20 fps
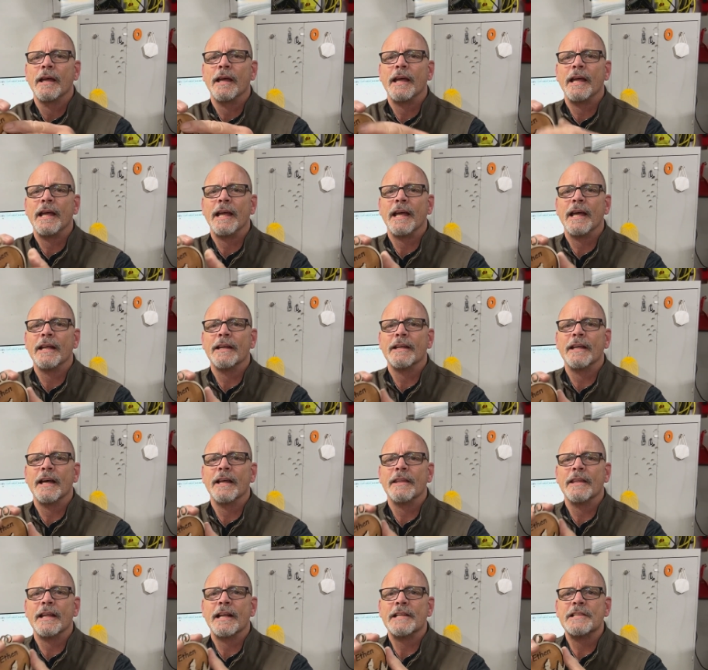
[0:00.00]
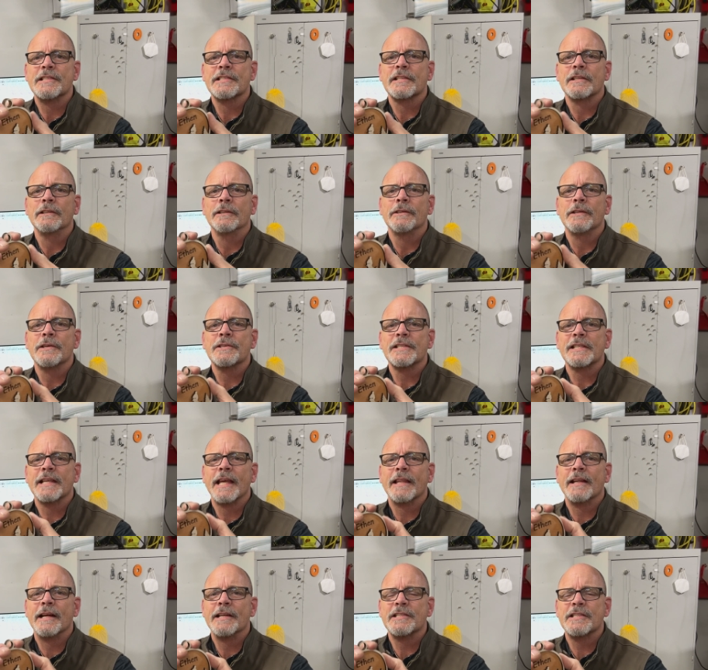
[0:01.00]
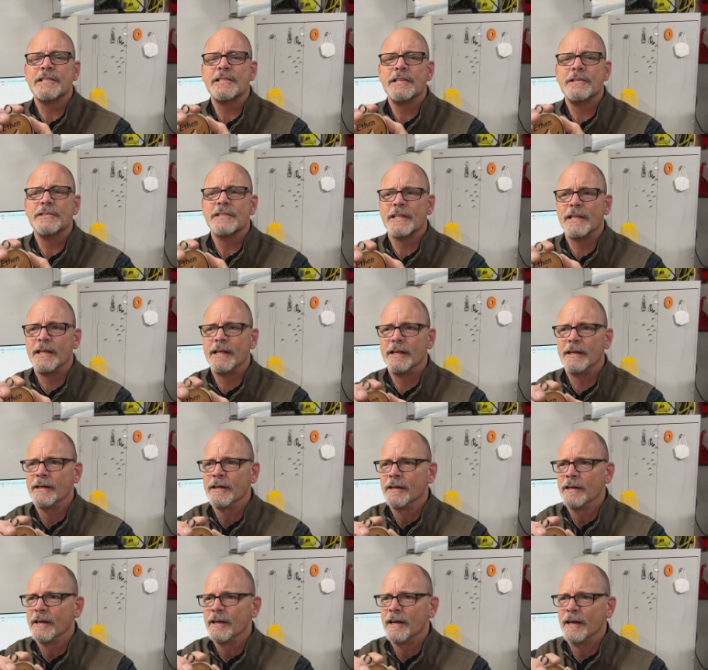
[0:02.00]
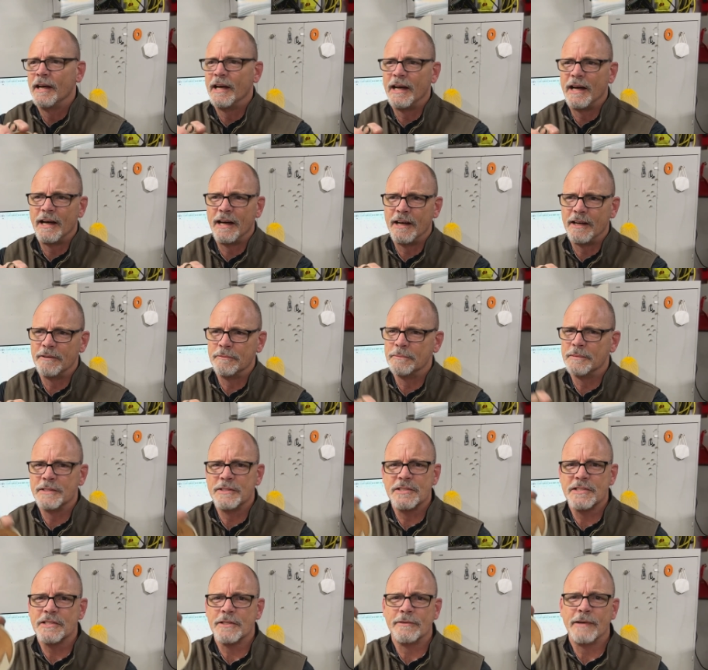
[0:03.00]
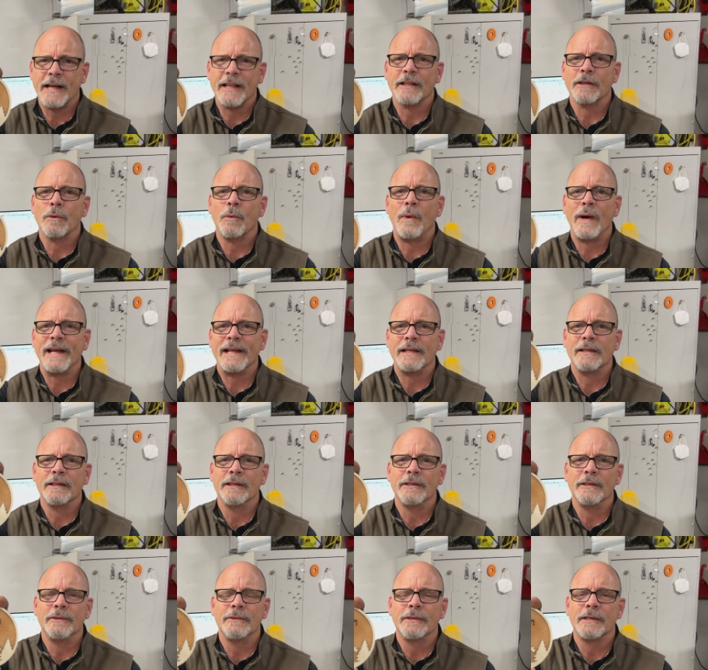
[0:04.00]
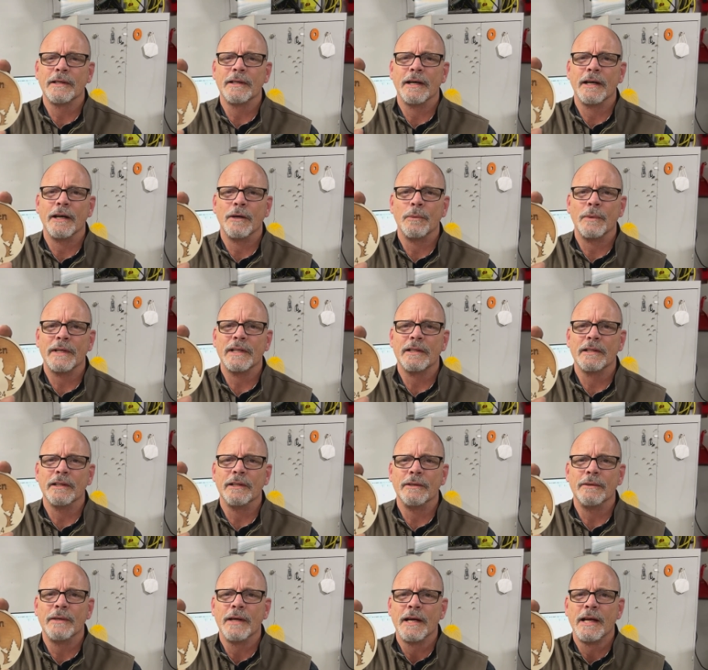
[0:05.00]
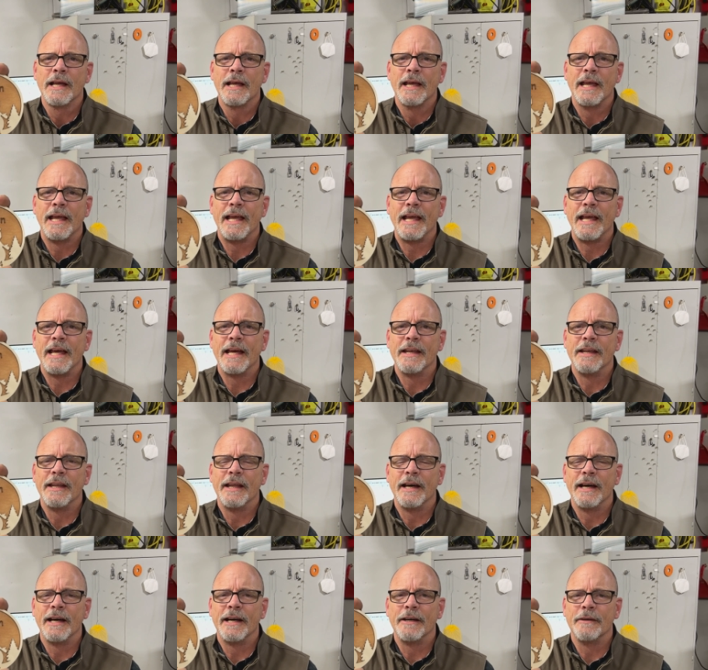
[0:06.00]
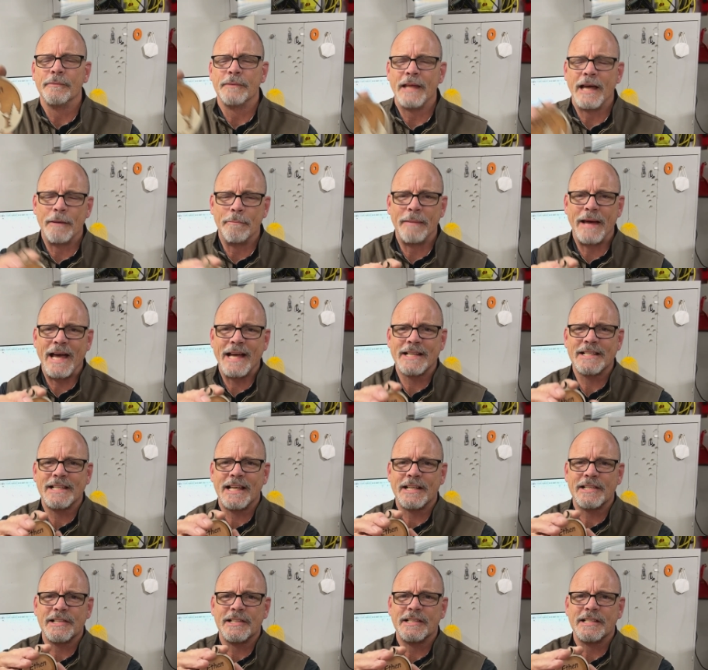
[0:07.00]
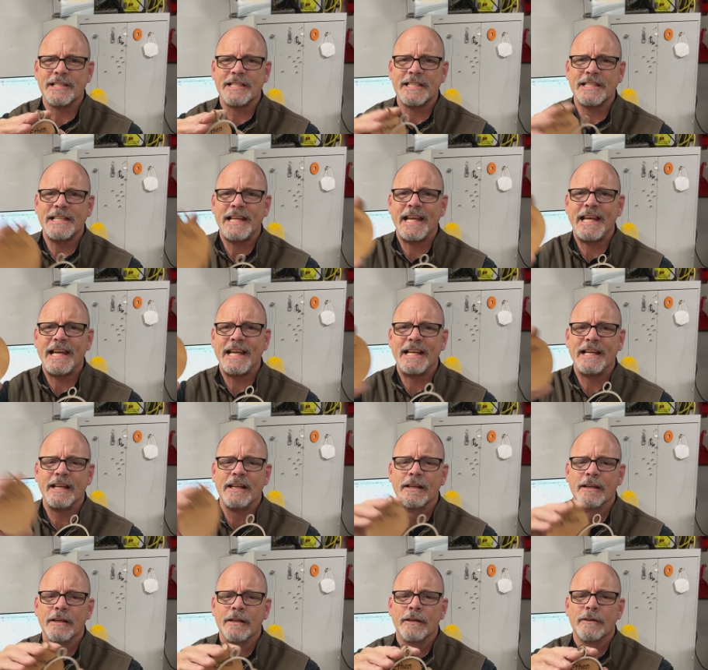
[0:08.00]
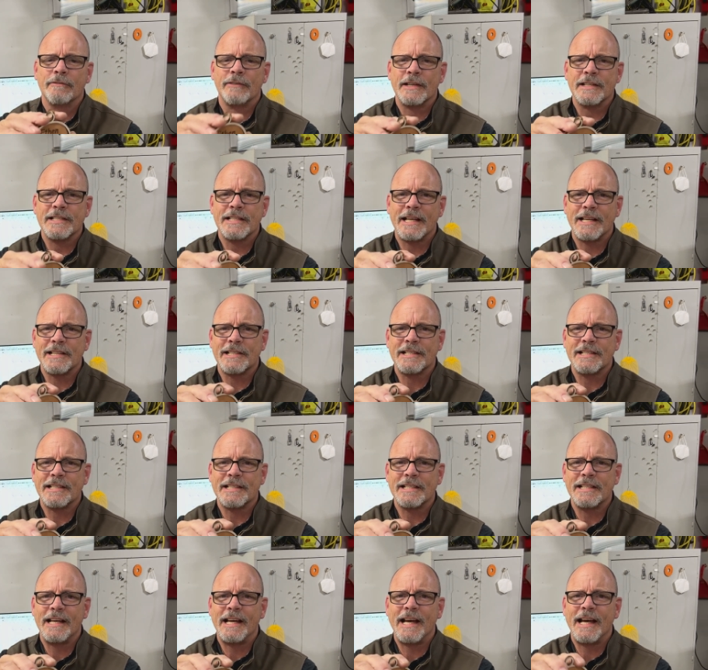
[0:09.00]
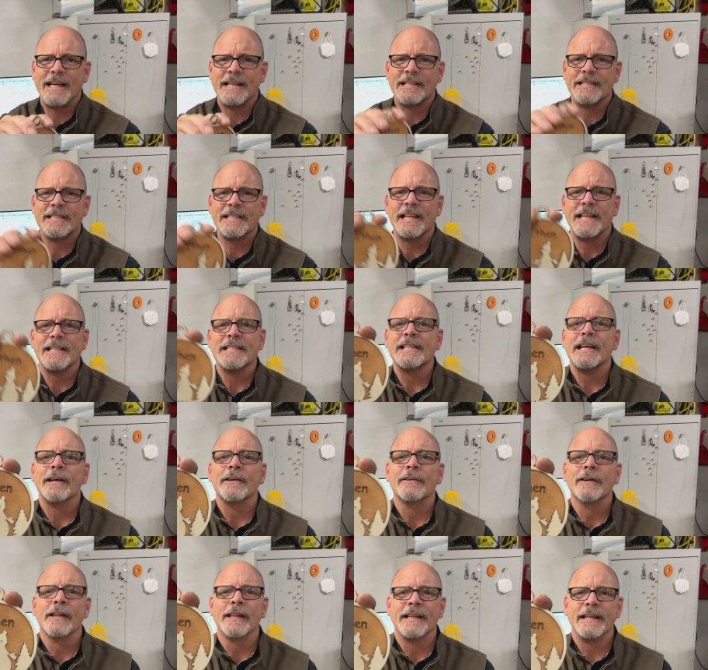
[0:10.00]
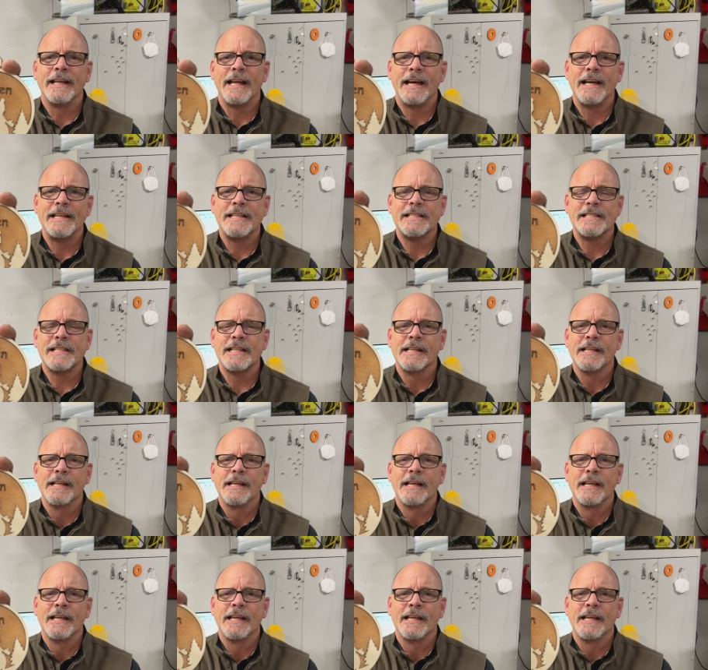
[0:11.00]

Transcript: And then I just glue those together. I just use just a regular white glue, wood glue. And that back section is stained, front section is not, stands out really nice.